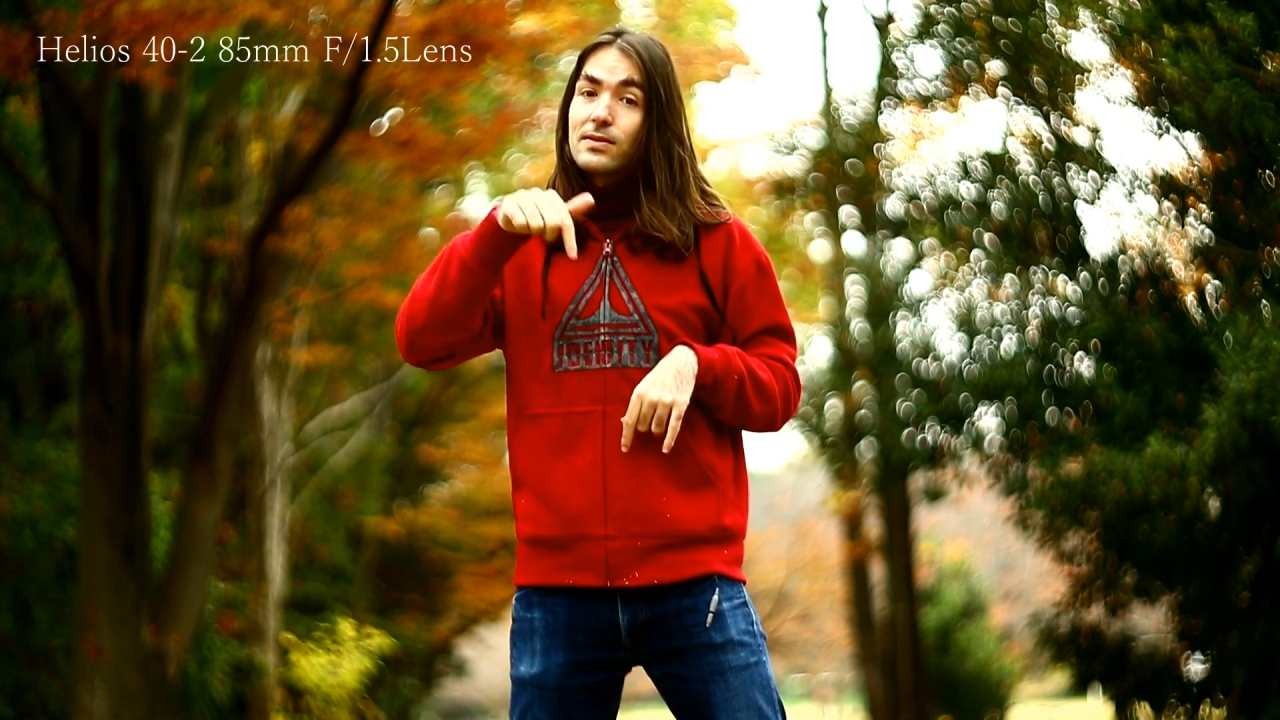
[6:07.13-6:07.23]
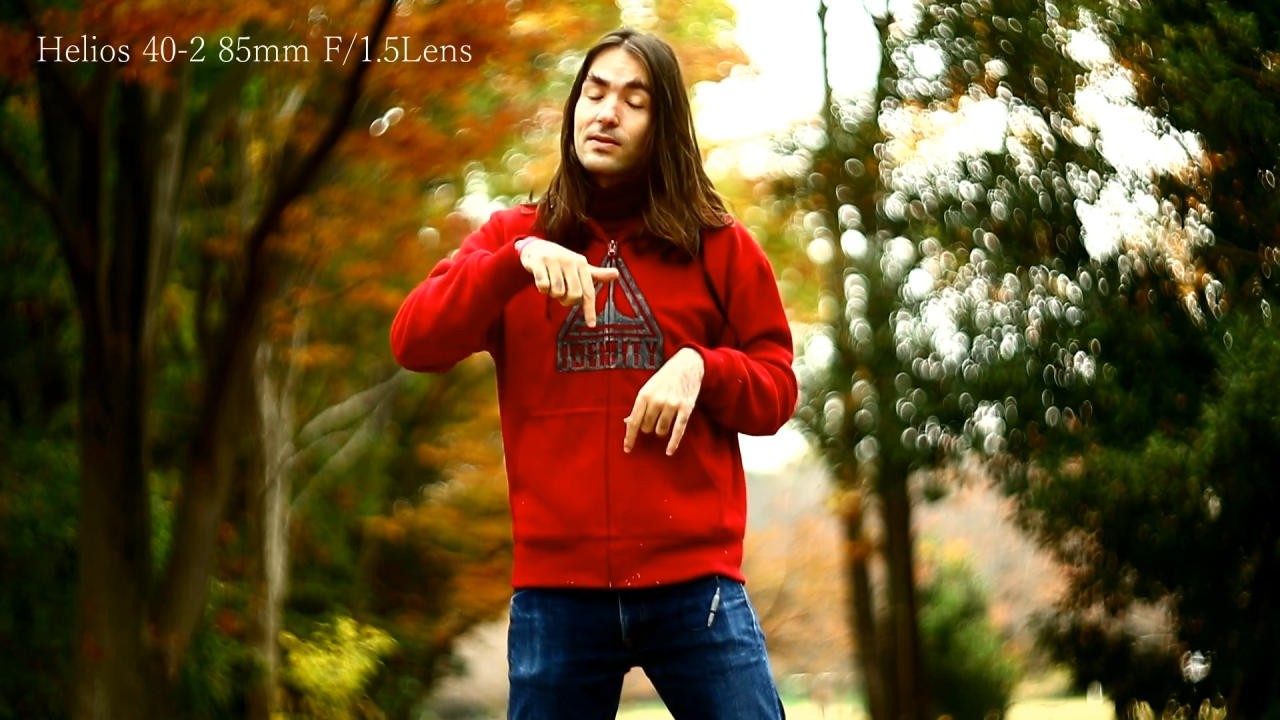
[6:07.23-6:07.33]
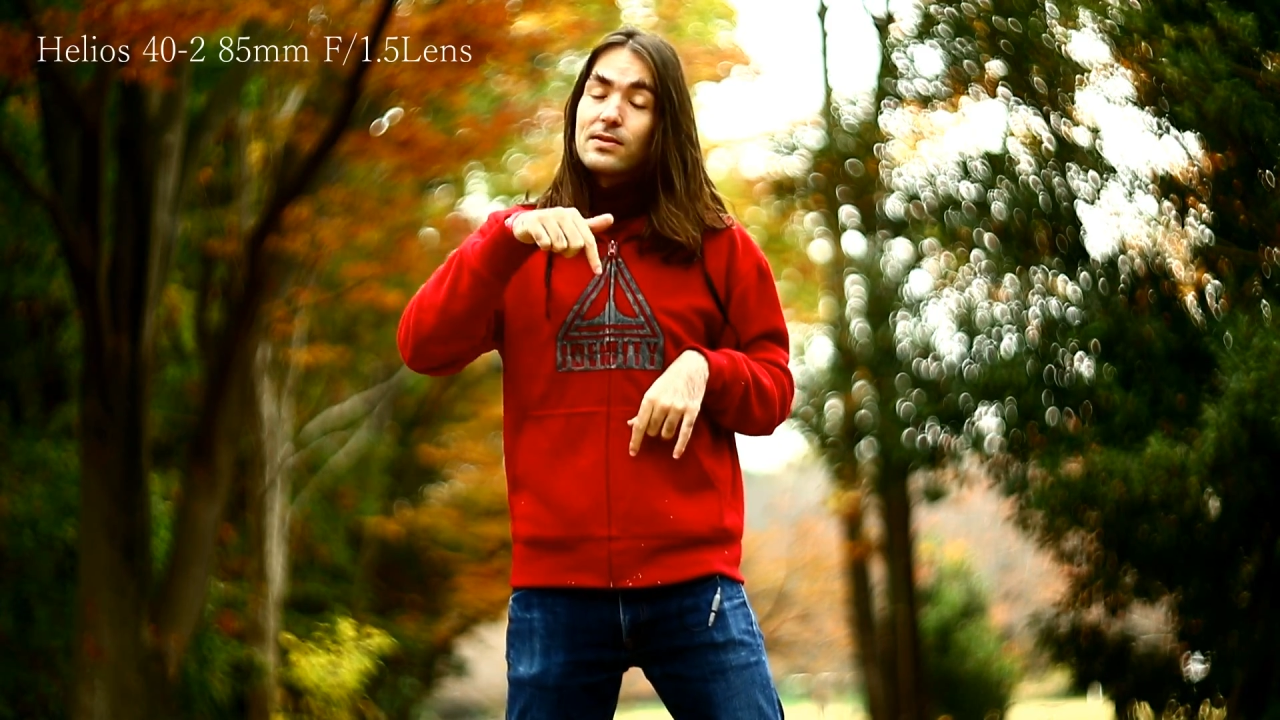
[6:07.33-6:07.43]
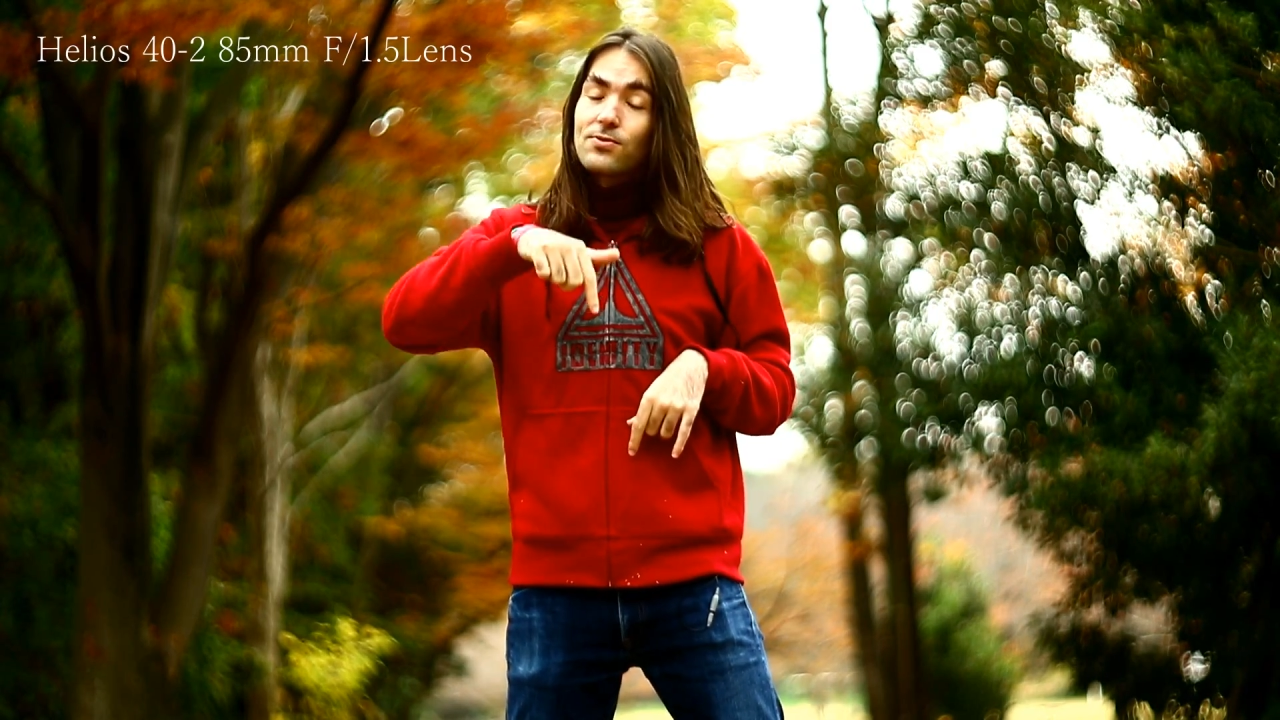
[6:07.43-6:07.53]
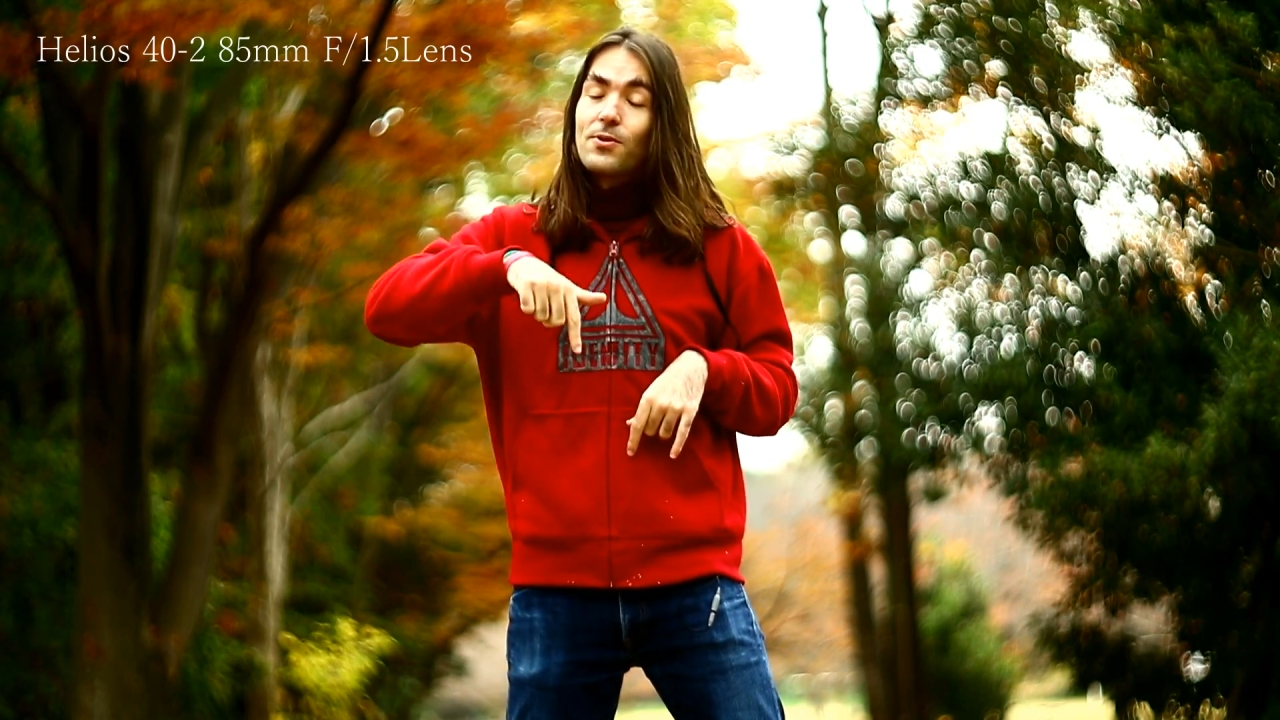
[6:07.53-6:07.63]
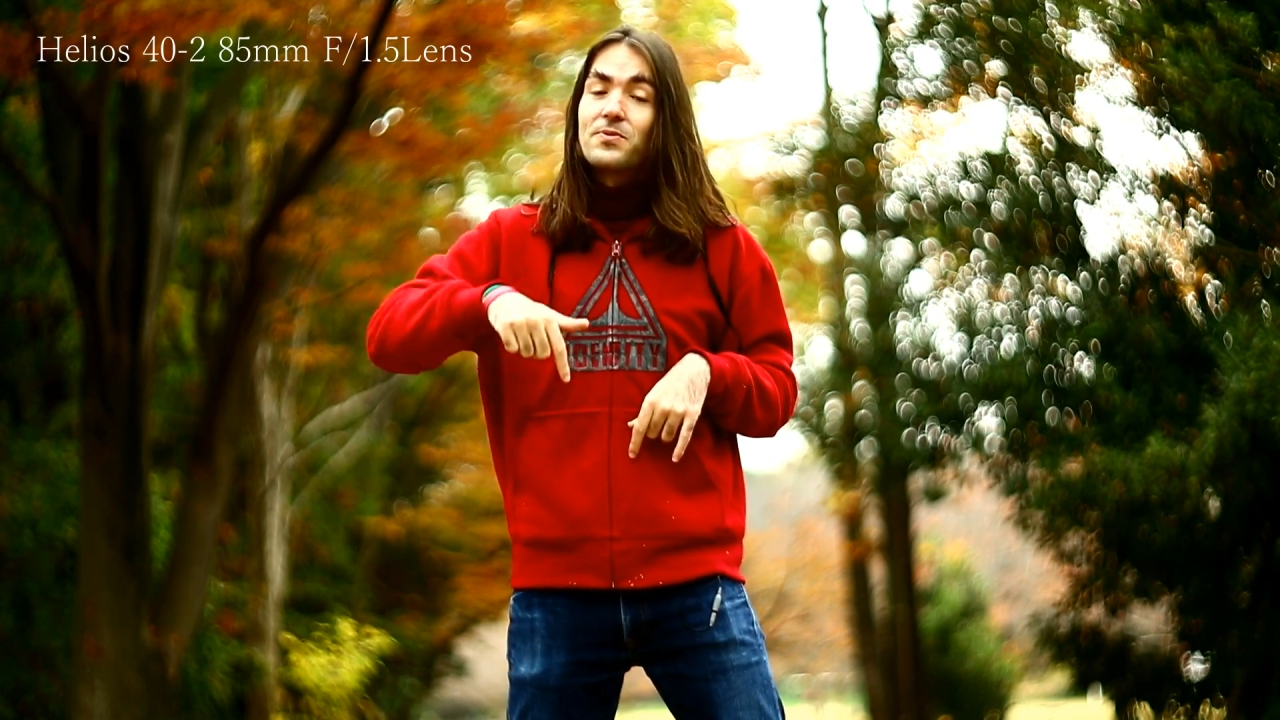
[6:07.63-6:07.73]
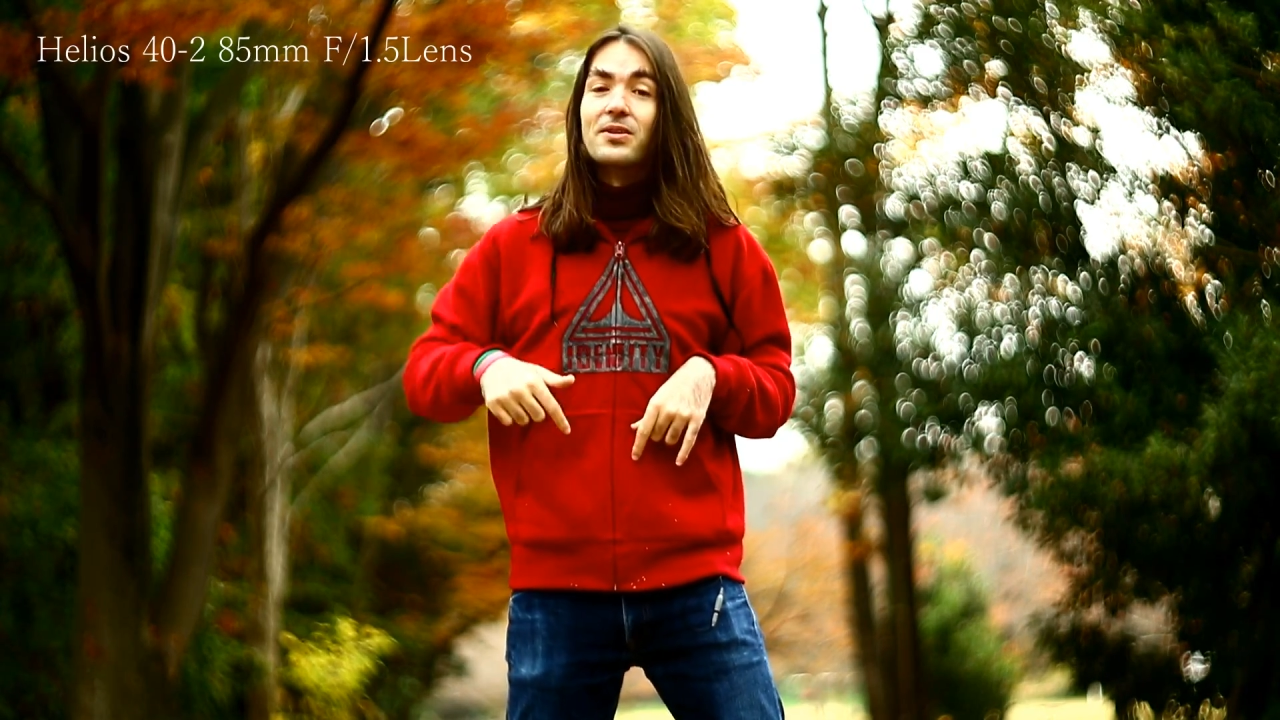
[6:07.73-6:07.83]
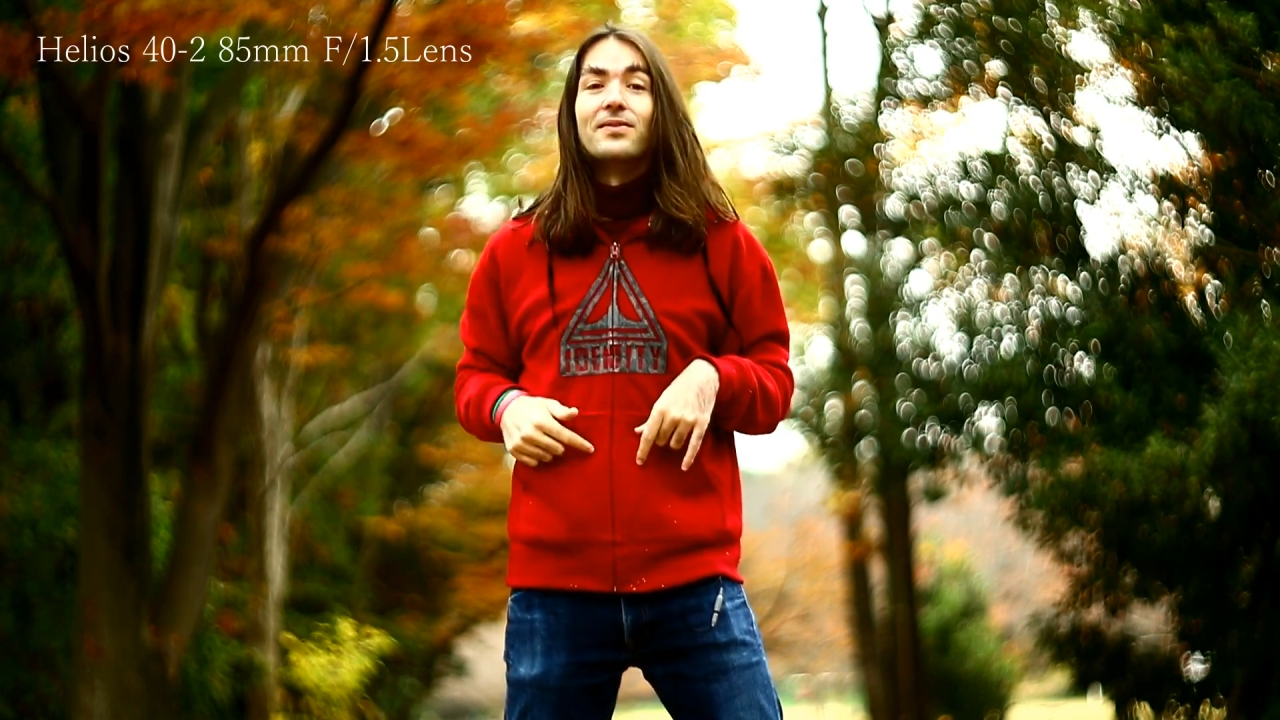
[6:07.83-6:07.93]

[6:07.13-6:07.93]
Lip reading: description